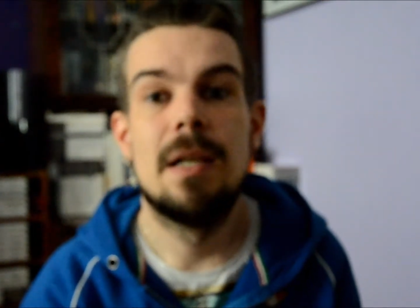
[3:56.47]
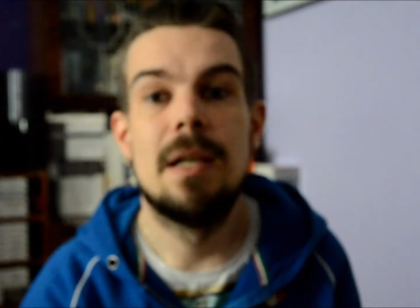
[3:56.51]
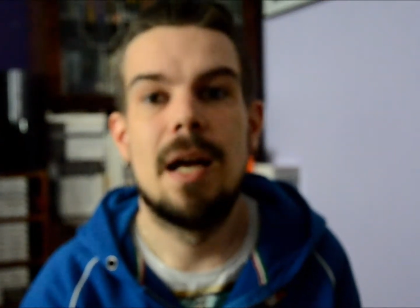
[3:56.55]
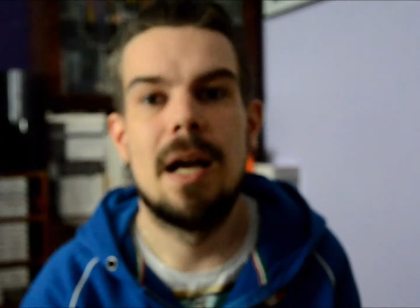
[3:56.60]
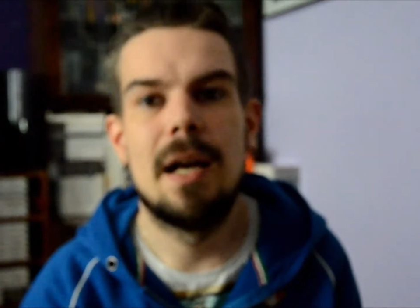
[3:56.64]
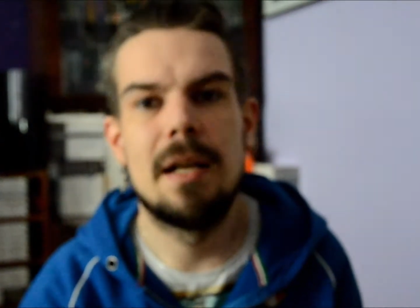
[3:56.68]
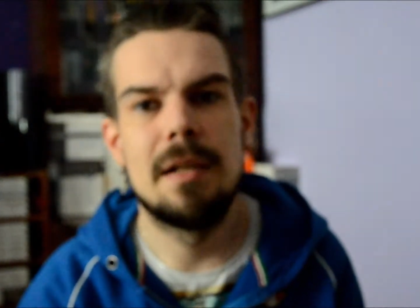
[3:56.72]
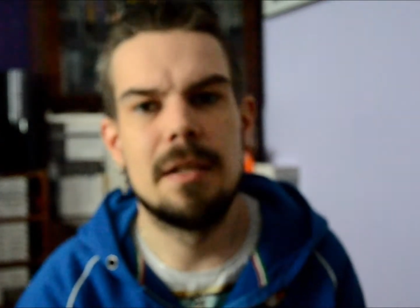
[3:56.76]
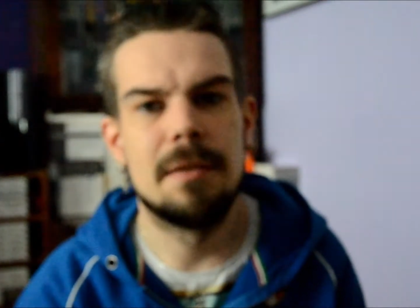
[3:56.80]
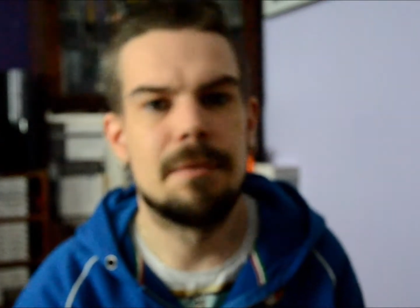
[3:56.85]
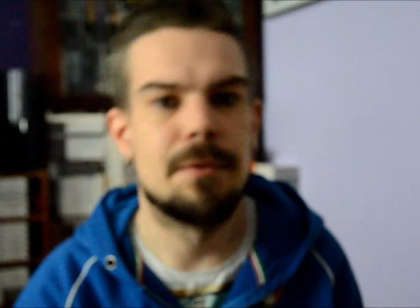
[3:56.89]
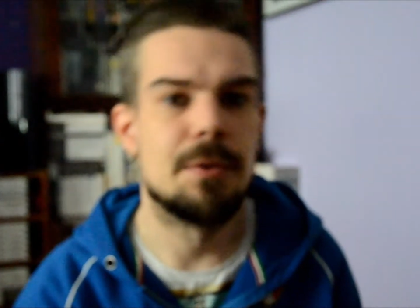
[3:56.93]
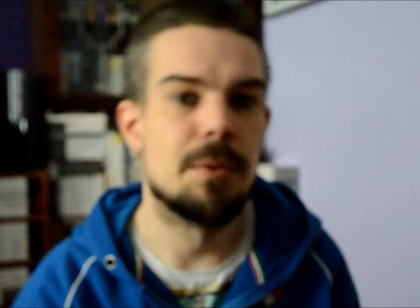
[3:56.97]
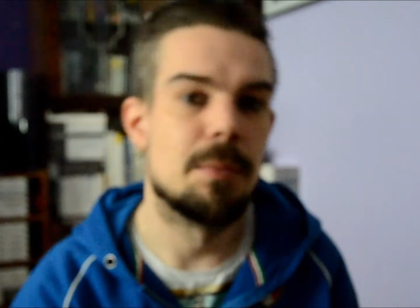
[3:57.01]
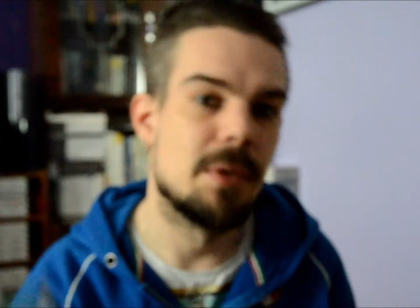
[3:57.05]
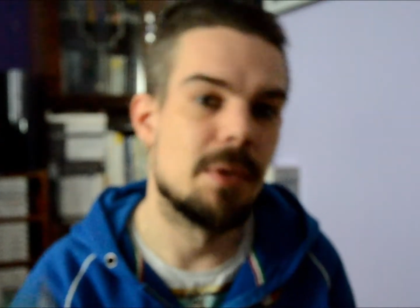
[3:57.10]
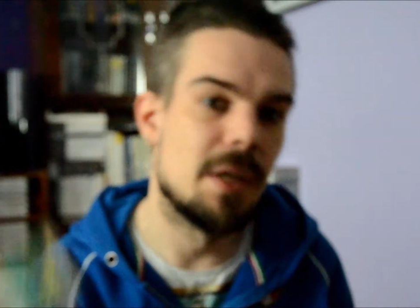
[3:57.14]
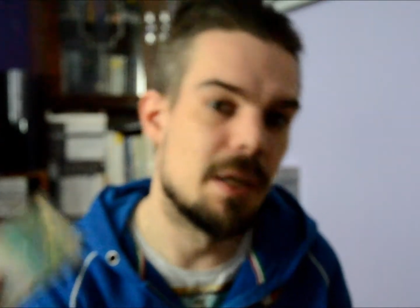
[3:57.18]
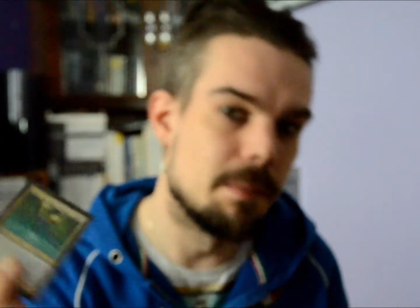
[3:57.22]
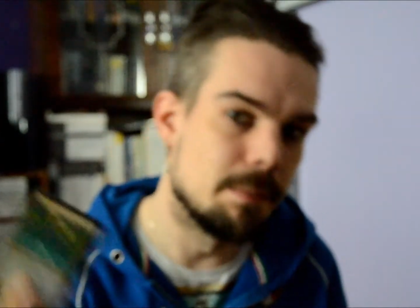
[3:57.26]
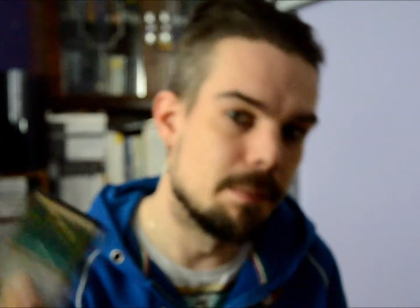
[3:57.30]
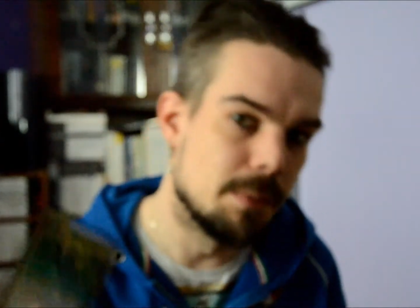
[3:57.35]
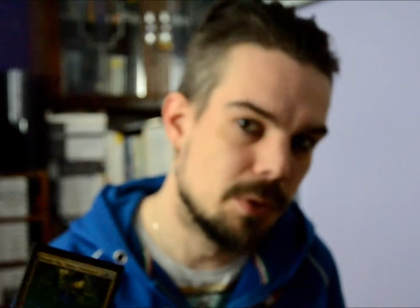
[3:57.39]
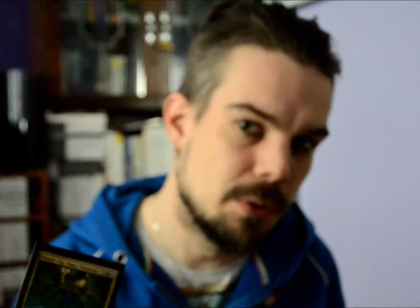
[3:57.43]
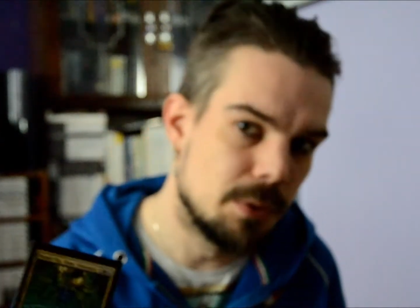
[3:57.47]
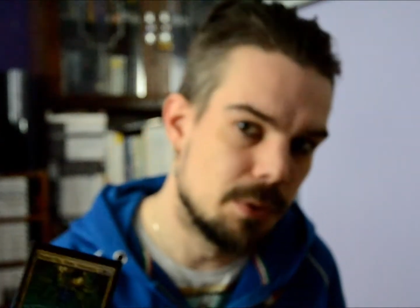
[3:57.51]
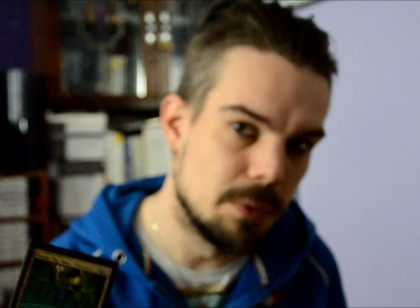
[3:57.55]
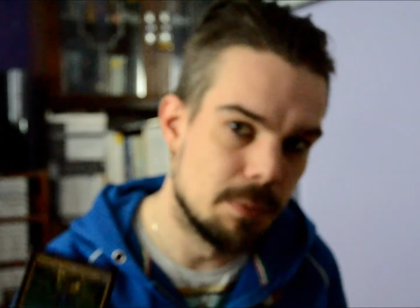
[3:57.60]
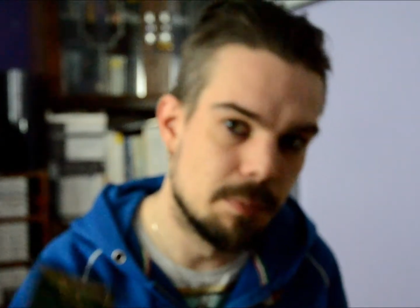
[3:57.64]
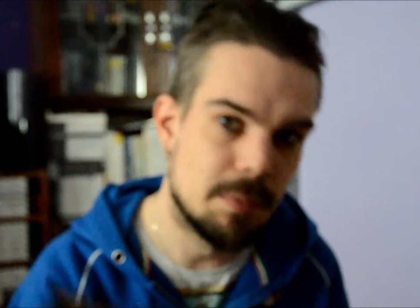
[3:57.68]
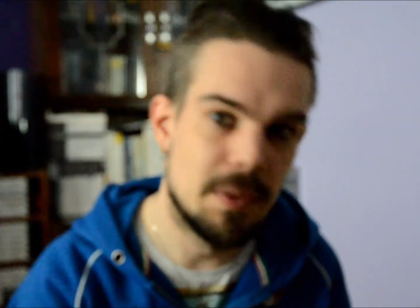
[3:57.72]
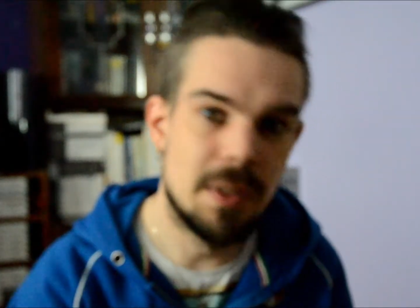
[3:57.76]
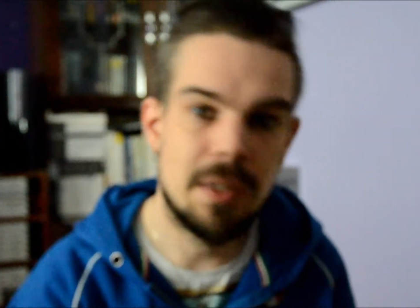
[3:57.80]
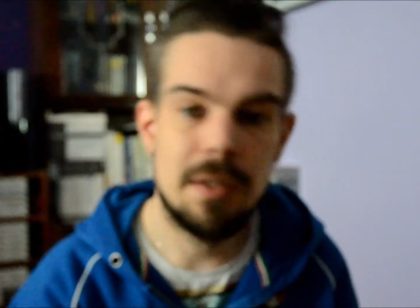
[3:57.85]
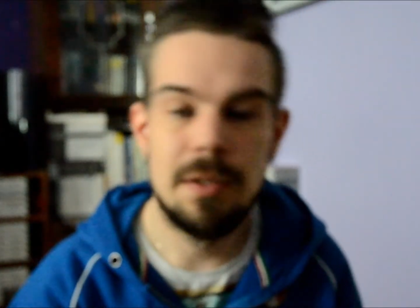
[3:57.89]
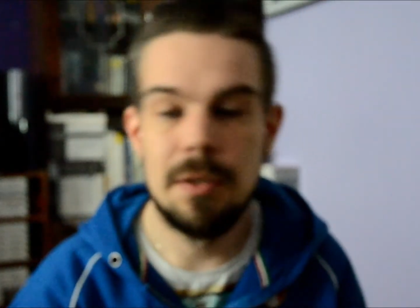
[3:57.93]
And if you play blue,
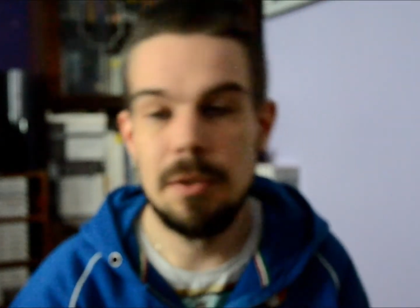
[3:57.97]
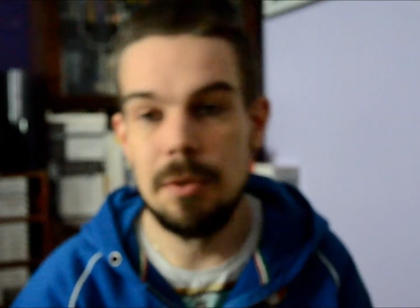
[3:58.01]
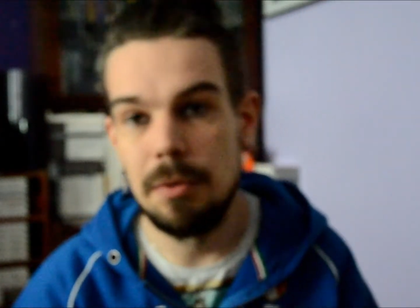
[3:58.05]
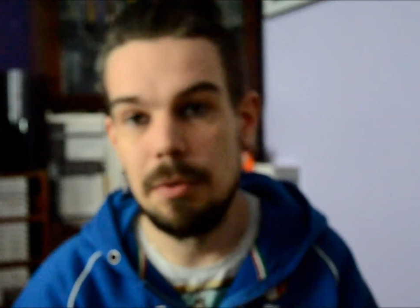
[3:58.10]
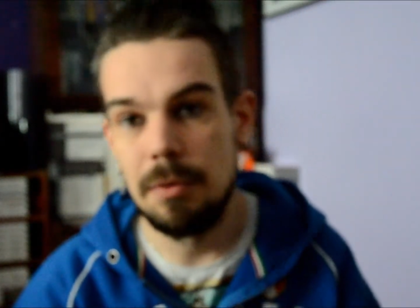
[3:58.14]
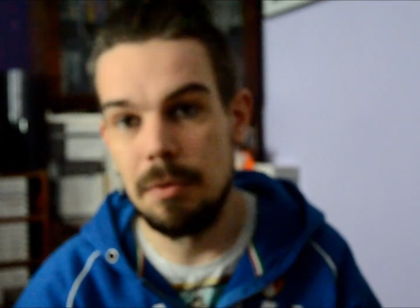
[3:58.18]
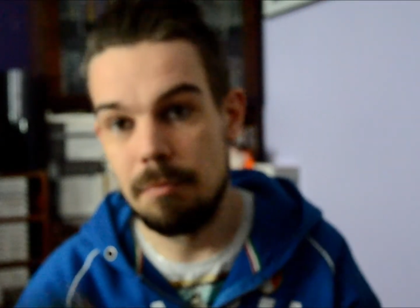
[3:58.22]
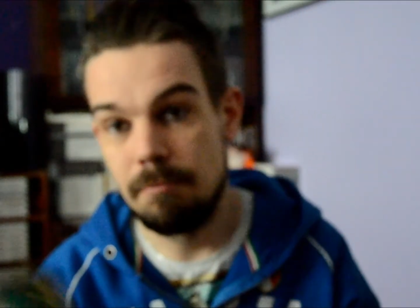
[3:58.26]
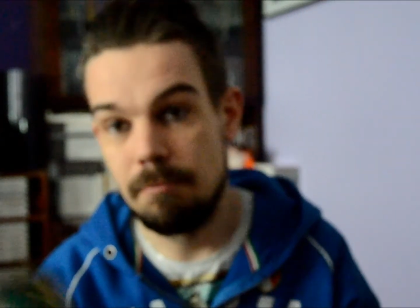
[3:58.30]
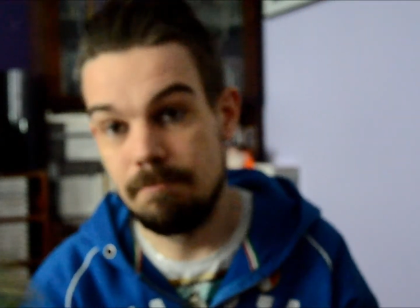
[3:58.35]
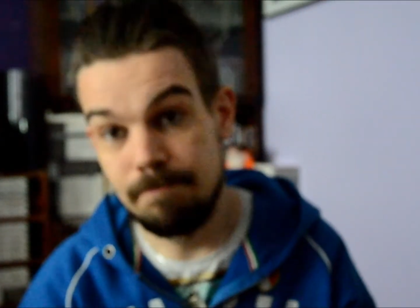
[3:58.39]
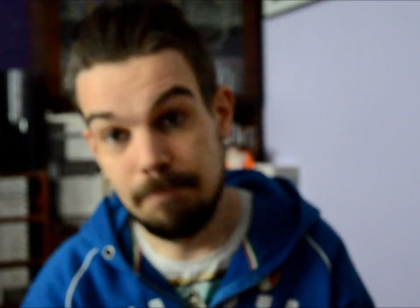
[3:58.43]
you